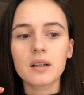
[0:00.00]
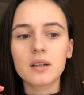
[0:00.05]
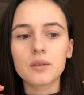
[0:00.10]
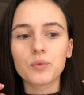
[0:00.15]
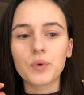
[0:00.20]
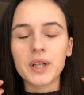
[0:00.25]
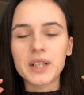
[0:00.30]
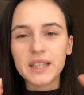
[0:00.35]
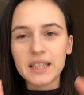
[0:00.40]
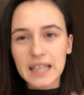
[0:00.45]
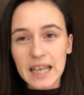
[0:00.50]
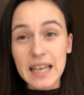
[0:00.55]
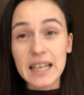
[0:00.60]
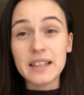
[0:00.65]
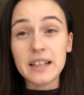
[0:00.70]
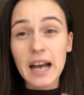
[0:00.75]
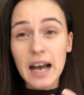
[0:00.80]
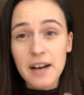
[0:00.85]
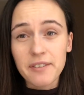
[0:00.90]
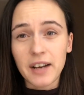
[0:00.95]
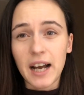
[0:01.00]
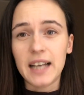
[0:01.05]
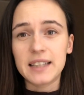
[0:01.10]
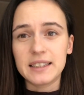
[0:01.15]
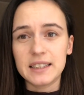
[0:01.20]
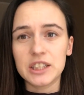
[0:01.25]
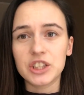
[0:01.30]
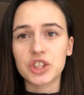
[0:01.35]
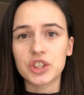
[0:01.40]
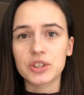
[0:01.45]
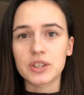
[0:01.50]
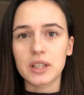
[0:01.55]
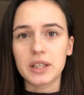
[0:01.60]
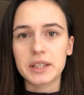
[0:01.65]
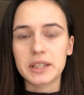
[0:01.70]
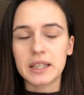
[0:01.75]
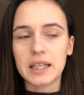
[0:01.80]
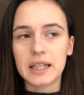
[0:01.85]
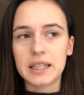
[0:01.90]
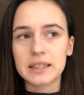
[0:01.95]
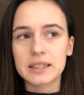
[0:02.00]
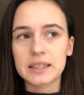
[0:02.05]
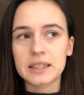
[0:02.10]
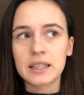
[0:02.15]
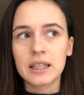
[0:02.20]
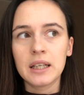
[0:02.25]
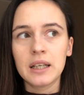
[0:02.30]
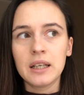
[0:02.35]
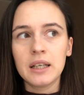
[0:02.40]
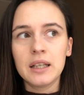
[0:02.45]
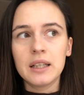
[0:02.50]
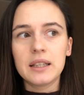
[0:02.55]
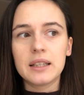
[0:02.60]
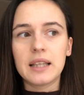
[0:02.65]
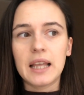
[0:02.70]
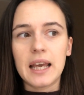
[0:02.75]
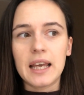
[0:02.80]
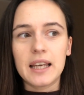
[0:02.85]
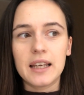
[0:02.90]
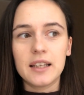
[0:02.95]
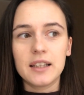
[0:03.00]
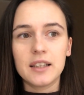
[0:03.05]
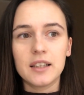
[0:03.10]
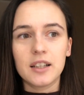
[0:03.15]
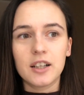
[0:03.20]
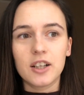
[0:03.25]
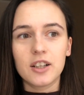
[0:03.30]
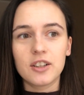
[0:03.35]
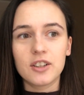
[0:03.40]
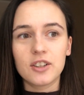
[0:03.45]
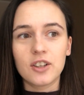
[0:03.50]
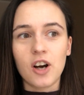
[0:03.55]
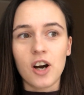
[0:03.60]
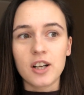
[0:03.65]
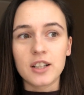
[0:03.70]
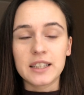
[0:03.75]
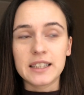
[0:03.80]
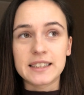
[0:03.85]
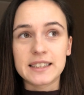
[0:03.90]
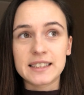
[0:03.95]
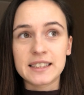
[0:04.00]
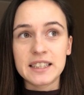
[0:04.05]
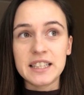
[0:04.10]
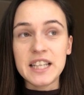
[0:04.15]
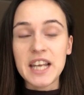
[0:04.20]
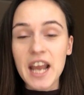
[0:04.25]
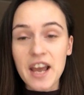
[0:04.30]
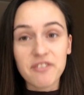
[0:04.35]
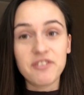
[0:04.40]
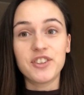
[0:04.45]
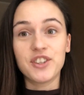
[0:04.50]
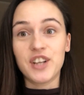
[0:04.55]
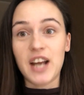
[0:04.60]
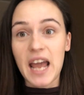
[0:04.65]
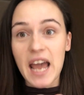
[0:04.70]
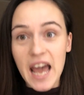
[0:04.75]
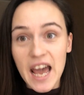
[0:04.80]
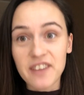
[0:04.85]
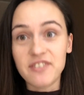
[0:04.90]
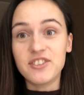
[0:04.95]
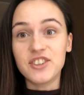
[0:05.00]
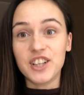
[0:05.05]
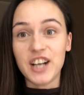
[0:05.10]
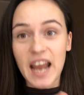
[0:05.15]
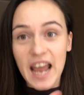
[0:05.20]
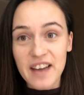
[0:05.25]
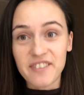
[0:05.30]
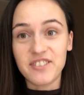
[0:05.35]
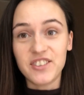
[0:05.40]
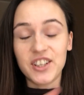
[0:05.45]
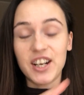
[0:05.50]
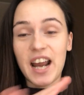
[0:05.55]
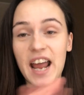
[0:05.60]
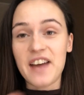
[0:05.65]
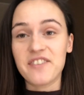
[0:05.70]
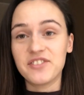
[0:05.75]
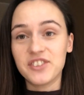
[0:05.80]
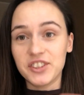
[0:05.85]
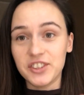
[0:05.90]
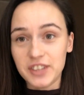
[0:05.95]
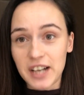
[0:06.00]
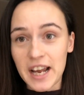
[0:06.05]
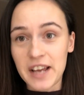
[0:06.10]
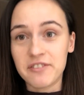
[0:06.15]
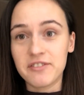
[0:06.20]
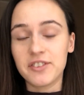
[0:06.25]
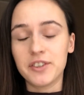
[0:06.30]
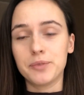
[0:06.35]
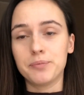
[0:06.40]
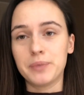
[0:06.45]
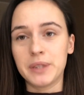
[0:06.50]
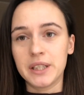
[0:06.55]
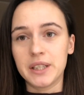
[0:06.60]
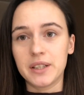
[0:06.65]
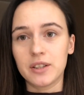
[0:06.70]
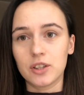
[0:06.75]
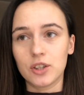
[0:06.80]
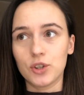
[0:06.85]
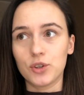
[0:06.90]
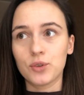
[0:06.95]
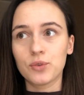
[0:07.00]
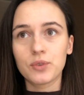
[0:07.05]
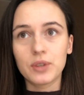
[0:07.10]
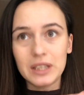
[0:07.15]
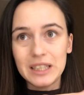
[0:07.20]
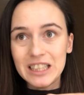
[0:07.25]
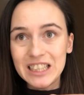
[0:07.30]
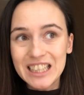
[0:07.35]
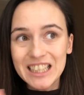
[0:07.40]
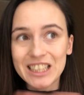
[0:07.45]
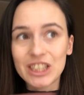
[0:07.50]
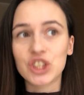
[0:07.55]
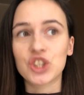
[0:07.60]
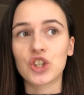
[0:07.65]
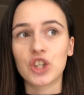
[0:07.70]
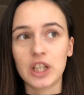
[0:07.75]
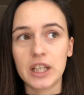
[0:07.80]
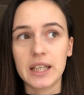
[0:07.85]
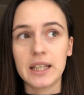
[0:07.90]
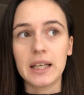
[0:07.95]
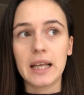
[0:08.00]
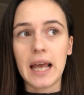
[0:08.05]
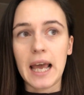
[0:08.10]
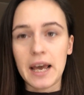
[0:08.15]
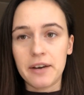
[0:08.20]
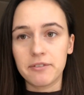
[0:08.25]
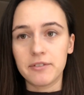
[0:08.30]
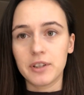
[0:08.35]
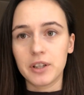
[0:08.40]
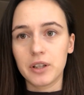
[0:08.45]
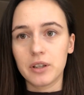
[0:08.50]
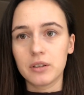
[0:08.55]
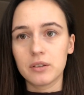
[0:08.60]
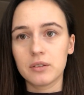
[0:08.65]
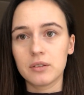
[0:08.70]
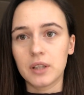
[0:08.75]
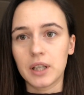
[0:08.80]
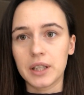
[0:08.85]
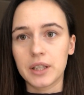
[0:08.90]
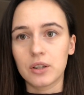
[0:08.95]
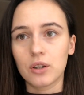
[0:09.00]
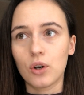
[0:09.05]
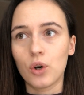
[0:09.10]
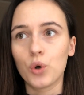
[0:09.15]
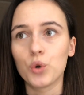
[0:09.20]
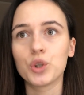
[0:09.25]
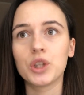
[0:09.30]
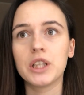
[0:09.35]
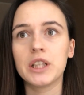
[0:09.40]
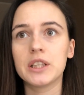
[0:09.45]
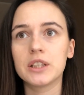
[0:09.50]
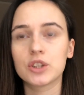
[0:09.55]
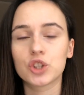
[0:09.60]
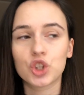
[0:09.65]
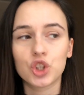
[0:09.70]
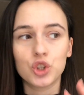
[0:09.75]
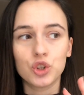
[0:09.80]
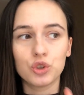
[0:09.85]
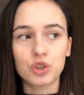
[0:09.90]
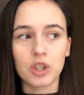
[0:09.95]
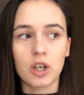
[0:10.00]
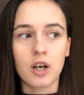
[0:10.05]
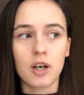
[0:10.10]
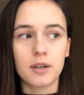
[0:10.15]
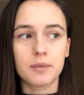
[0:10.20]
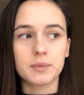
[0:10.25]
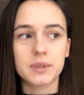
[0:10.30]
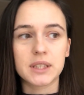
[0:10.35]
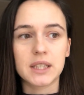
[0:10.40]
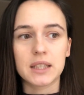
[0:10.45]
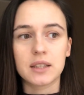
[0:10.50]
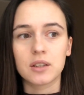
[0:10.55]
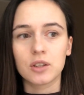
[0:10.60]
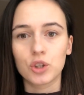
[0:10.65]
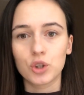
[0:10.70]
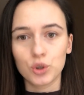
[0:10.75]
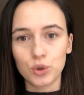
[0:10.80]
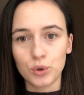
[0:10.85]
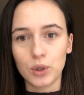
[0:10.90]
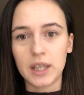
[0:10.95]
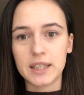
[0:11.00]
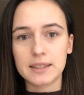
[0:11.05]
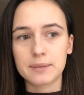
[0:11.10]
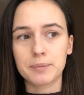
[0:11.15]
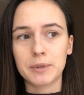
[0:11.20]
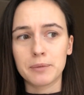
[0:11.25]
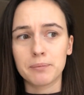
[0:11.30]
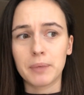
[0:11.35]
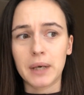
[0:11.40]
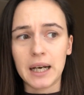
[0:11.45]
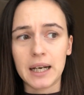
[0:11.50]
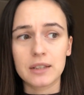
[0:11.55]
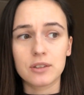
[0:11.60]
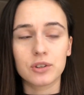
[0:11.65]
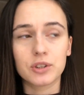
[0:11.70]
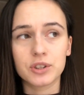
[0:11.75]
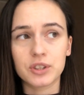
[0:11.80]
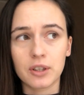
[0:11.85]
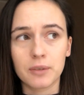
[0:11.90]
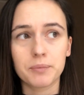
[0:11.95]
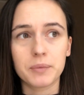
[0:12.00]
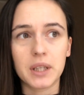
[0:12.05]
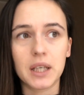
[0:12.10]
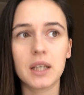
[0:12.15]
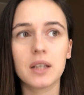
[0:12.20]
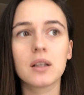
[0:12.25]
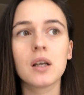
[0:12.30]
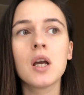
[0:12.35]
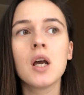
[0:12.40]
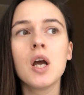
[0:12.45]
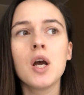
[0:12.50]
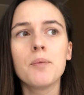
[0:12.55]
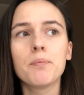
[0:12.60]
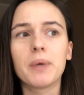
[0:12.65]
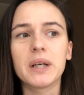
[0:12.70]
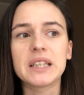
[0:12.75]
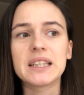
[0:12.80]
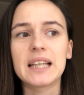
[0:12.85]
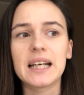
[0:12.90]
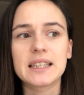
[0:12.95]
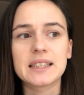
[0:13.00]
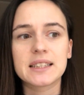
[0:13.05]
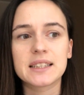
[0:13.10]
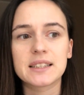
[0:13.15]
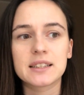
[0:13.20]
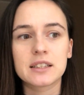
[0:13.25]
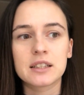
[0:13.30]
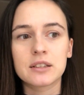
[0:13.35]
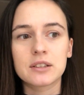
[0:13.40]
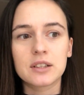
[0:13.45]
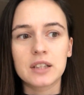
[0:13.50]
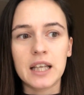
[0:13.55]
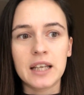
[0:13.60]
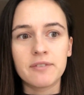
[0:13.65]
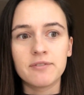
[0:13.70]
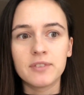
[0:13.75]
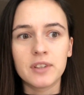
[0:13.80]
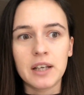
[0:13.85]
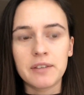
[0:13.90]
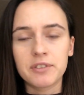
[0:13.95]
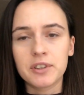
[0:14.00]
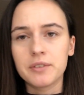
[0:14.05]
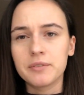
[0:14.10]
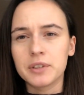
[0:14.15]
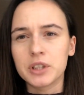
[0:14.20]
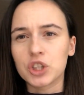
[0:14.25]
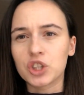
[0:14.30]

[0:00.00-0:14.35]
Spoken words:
when they have had issues like that, it's never ever been the glue. Literally ever. Like only 2 times that the glue has been bad or something, but they've never even